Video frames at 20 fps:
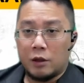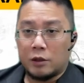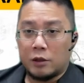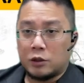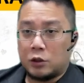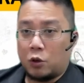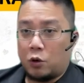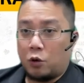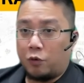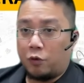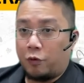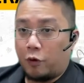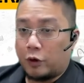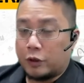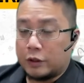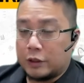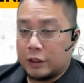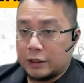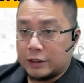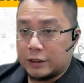So
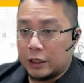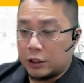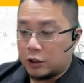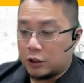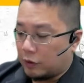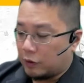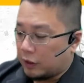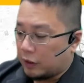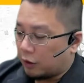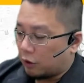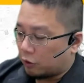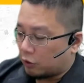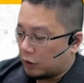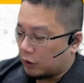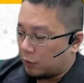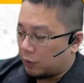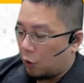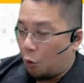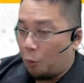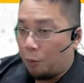for the surgery, the
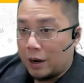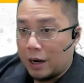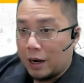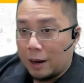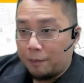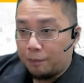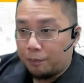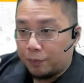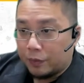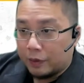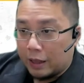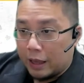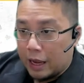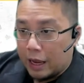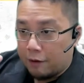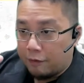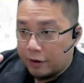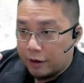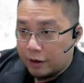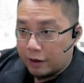doctor will open up the
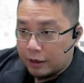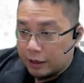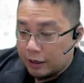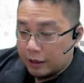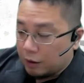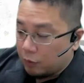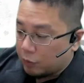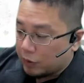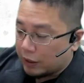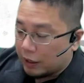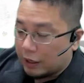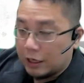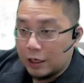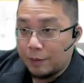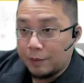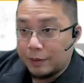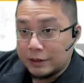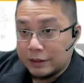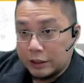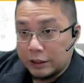area here where the
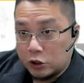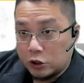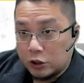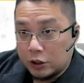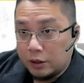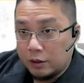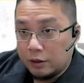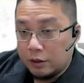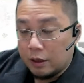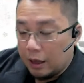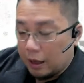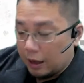ligament is injured,